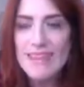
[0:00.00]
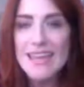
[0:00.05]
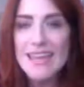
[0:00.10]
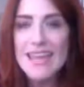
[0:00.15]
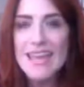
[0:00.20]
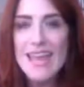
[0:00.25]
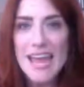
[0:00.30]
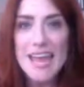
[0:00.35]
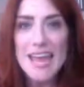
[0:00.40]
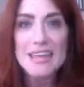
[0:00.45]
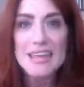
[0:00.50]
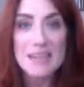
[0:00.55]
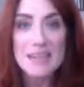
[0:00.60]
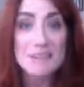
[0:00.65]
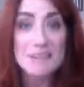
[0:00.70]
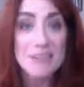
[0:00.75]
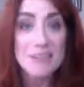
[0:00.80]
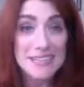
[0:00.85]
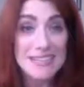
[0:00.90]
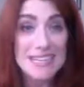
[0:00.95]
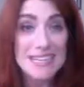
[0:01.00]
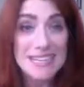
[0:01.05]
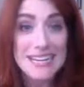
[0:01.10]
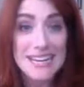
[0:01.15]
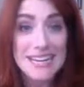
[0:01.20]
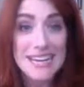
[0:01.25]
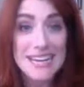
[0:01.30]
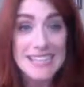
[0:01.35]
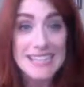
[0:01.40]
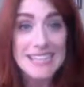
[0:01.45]
And finally,
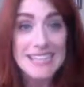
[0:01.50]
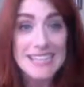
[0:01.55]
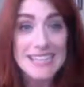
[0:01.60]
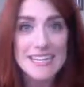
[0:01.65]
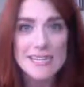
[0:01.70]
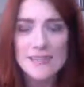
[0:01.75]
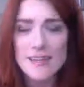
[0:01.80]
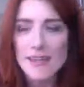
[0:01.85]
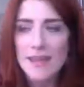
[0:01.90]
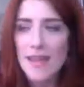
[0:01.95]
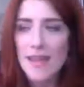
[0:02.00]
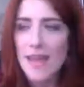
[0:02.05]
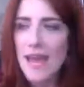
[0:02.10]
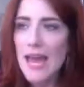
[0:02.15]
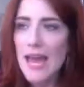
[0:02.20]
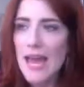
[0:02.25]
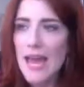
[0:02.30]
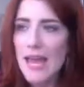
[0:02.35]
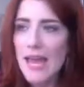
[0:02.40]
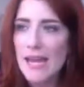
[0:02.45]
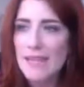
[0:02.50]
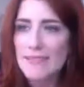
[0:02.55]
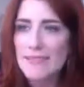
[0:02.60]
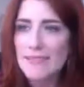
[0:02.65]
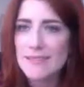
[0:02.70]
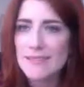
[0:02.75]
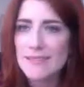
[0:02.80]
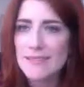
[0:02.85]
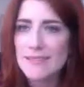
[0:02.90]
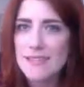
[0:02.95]
I did.
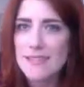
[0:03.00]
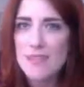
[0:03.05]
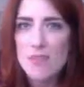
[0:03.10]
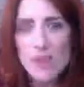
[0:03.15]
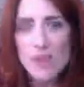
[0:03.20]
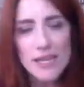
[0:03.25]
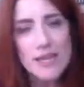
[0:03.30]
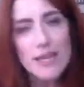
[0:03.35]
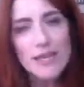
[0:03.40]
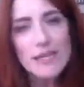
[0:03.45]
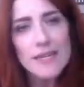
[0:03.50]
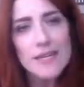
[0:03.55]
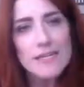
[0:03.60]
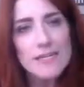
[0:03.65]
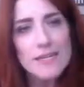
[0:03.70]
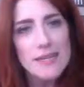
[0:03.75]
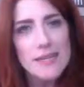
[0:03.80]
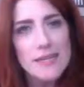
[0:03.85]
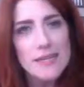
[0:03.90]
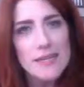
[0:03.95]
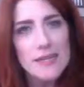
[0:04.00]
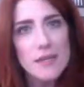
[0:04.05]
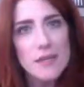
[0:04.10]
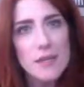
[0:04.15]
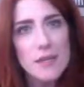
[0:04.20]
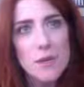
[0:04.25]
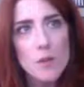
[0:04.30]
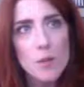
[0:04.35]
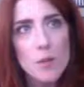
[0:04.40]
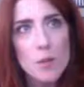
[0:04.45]
And thank God I did.
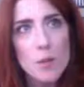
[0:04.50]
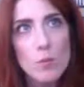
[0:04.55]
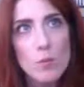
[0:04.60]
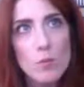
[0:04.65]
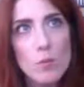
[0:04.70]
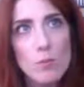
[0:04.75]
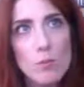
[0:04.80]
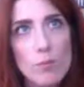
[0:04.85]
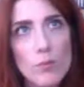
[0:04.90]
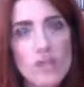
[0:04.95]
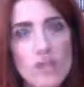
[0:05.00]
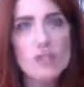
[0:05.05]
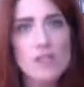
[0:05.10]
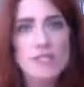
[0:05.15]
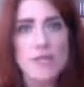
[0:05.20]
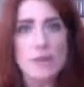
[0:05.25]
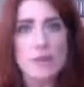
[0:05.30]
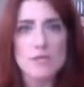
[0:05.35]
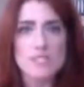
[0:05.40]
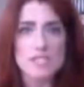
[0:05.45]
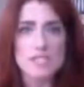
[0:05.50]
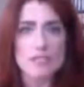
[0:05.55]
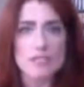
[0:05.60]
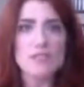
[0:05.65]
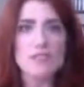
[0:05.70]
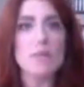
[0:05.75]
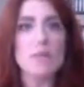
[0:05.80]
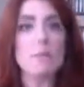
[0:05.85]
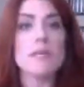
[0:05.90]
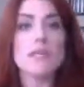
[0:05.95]
Because I was still
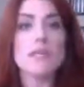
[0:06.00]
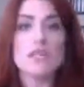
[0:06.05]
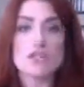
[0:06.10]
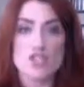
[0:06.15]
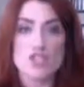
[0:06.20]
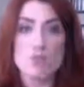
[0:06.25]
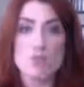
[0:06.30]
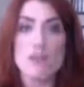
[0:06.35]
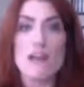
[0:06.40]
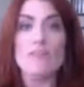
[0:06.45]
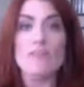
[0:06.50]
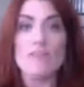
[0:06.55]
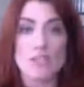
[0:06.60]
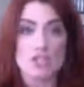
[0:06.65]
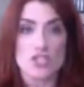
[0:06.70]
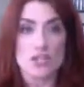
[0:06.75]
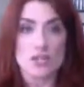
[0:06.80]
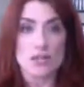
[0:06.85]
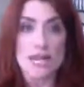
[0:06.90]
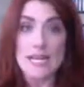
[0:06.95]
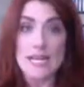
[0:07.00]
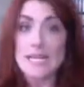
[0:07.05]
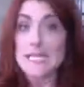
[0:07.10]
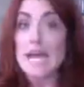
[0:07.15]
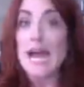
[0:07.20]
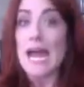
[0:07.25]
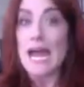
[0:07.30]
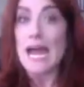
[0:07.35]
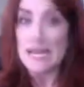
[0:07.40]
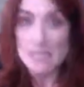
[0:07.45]
committing to my vision. I got to
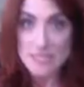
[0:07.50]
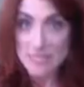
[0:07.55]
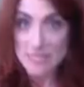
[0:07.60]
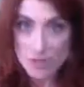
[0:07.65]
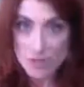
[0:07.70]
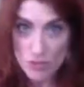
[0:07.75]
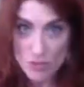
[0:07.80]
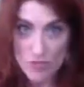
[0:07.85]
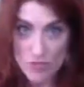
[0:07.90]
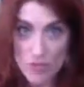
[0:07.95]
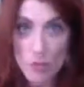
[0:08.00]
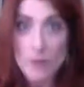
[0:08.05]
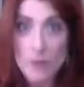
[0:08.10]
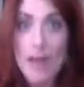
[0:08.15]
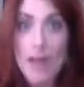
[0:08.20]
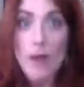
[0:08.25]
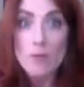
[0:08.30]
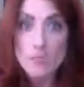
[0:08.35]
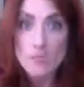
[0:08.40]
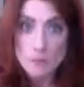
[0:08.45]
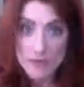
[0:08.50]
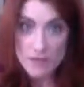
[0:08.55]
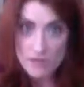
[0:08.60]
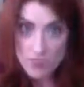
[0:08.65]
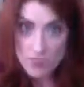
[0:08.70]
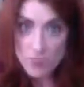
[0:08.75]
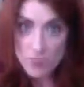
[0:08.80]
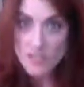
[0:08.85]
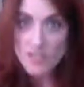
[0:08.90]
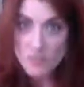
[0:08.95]
act in that short film. That was my
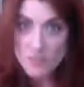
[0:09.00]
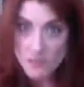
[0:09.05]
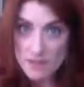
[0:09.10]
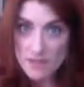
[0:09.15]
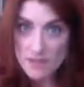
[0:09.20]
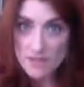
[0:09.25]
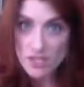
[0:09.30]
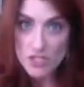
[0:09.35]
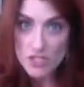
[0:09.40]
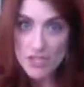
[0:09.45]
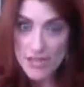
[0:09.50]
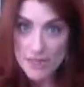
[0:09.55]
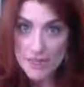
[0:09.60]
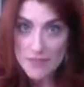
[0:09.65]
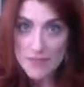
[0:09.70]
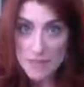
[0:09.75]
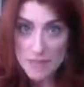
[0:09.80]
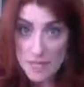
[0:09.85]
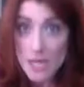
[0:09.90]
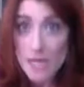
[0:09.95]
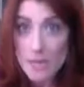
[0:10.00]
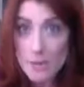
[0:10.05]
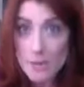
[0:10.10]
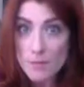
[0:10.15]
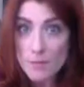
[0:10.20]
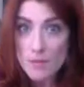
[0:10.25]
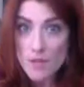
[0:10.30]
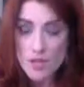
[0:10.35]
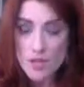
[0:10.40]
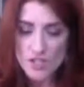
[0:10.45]
focus and my vision at the time.
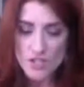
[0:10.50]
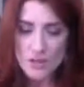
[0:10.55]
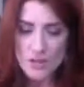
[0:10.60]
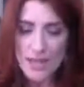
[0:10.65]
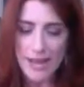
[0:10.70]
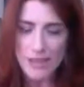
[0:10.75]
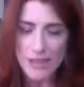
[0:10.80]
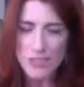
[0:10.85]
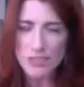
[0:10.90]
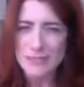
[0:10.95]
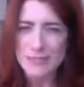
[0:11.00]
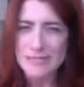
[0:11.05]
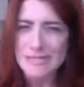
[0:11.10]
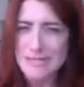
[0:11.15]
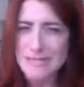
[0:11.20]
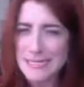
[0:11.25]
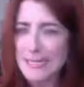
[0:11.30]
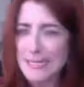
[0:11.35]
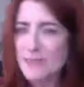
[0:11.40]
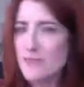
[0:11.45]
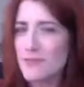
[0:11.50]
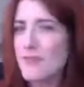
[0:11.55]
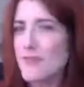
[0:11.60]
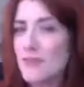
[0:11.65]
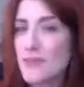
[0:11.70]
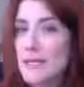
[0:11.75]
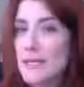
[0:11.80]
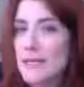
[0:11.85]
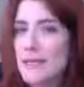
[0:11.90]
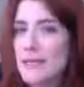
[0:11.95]
So it actually did
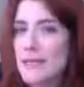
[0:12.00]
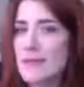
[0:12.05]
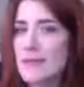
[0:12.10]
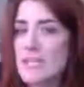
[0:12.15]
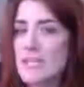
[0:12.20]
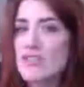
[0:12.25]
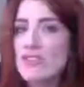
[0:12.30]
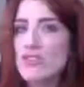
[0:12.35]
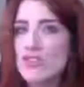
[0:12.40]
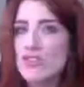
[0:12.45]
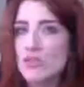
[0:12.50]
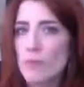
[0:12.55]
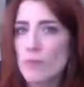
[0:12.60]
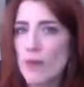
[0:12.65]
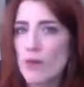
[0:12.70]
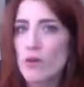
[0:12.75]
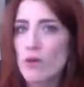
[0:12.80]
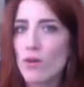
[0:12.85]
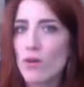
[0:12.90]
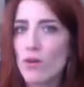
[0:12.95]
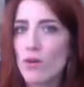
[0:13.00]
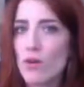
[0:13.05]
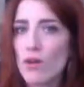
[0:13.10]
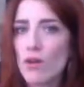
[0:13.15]
feed into my goal.